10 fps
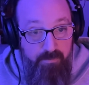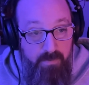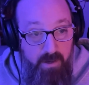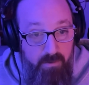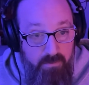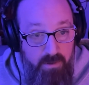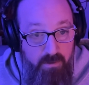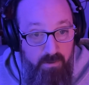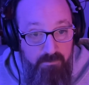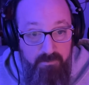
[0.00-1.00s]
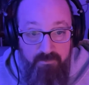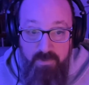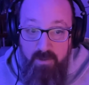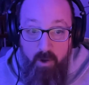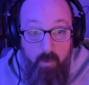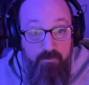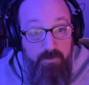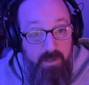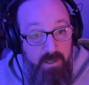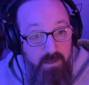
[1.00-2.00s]
you know, you're
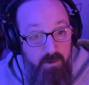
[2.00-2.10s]
hopefully